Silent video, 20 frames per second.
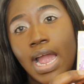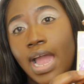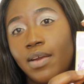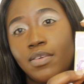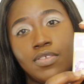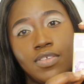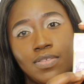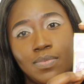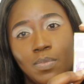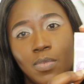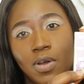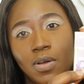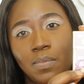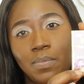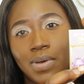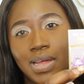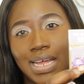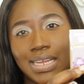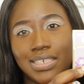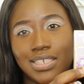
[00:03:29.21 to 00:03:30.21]
I don't smoke,
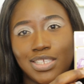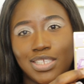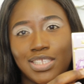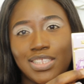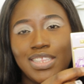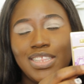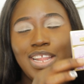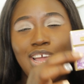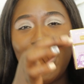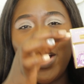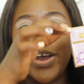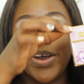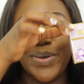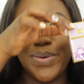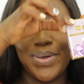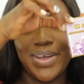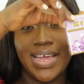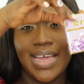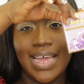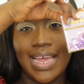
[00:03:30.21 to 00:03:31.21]
but I just
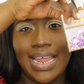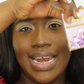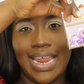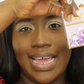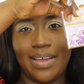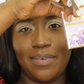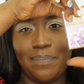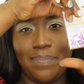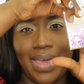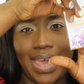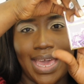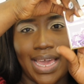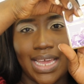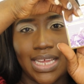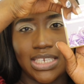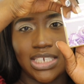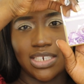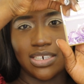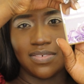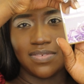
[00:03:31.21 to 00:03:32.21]
know, like a
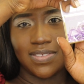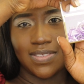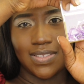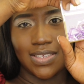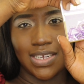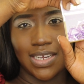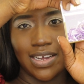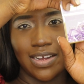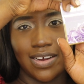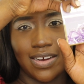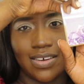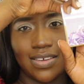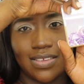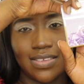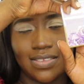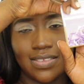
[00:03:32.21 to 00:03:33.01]
packaging of cigar.